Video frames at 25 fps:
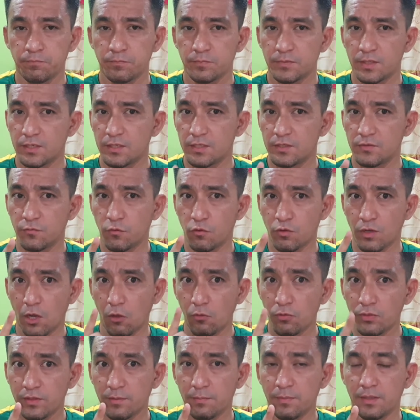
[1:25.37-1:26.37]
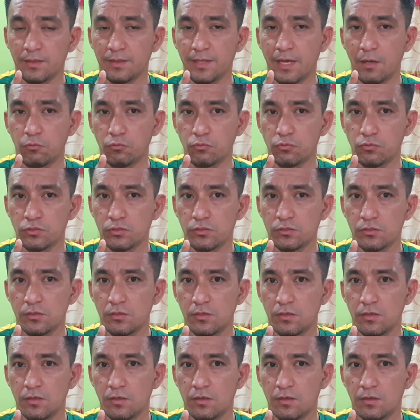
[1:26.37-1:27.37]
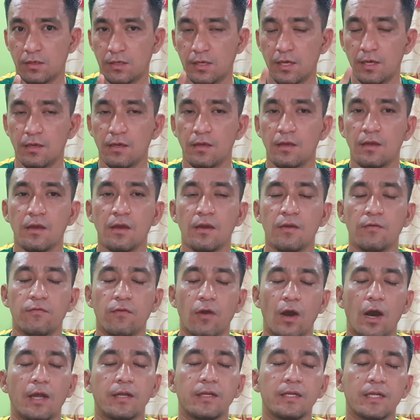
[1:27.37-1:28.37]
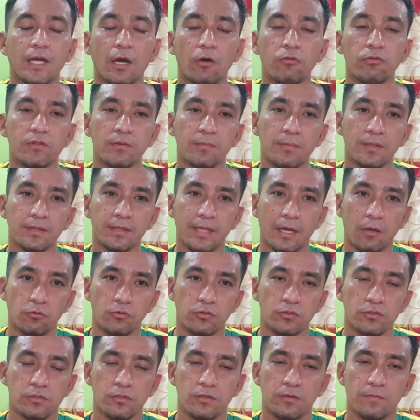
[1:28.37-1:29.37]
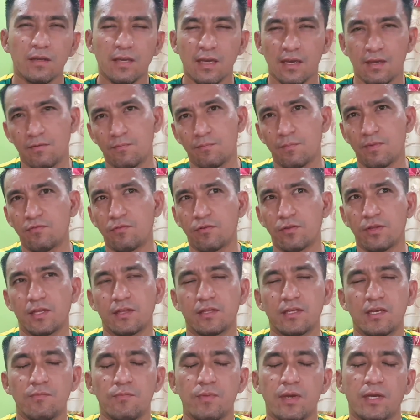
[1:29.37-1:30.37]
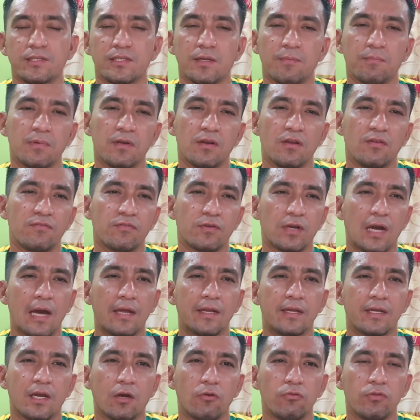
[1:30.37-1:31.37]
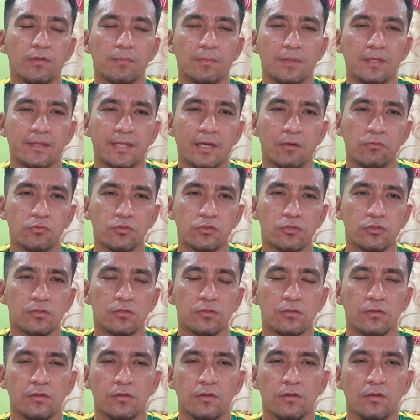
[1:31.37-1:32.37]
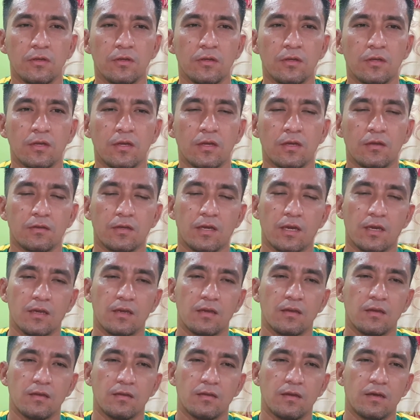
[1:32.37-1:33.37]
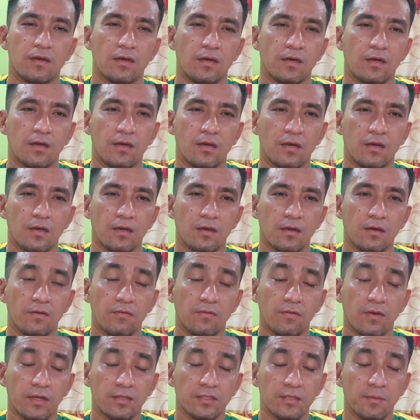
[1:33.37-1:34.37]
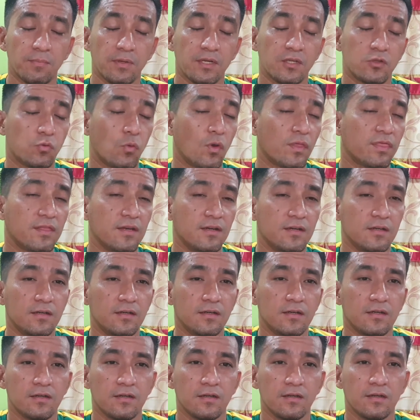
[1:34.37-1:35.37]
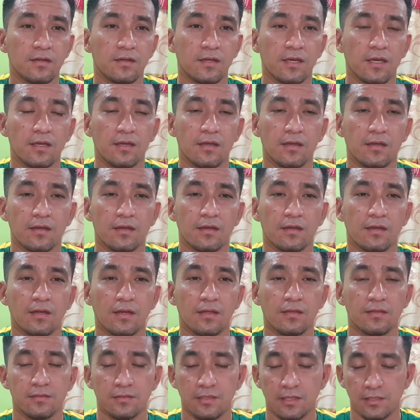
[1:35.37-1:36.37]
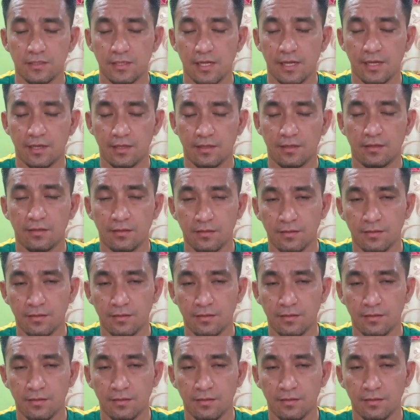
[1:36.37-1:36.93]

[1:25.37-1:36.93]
That is for countable nouns. Okay, for uncountable nouns. Okay, before that, give me an example of uncountable nouns. Okay, example is water. Okay, and just like